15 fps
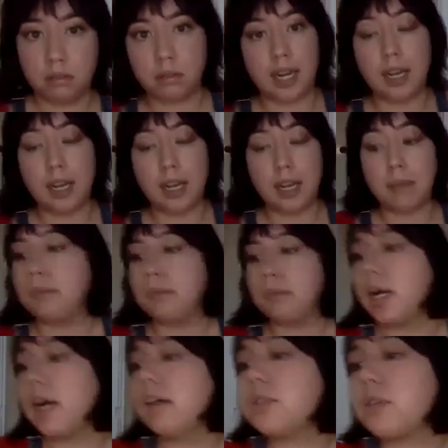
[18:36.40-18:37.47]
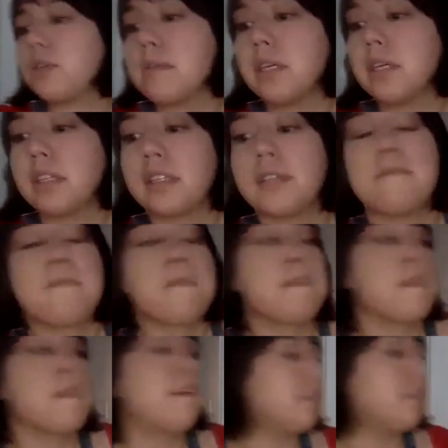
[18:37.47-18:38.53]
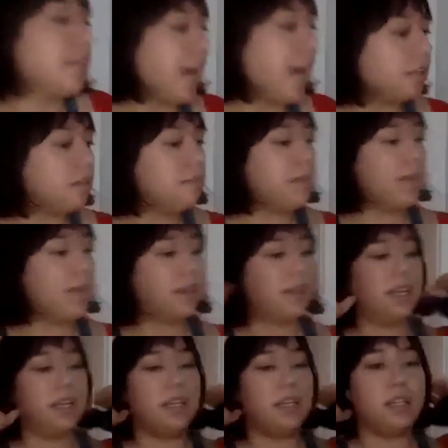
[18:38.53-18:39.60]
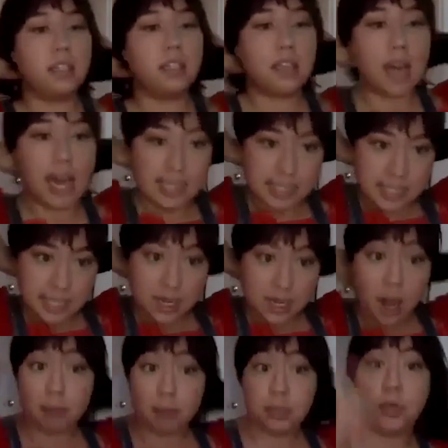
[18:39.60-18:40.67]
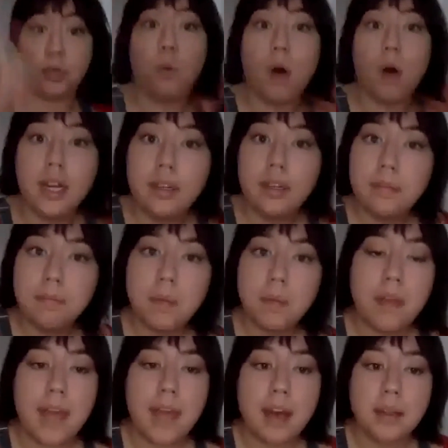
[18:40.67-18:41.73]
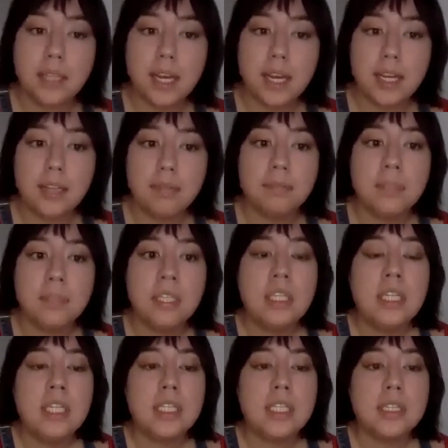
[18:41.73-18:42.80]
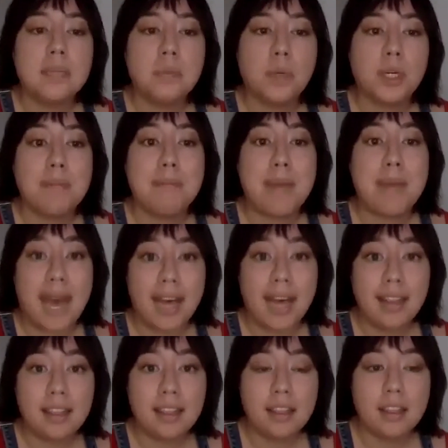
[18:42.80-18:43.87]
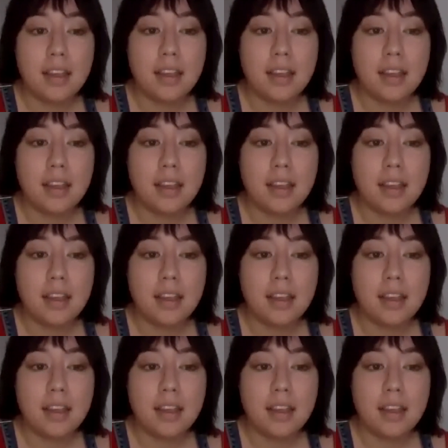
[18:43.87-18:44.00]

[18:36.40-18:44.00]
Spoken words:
organic, blah, blah, blah, soy milk. For the alum method, I did option 1 on the outline. It's a mordant bath.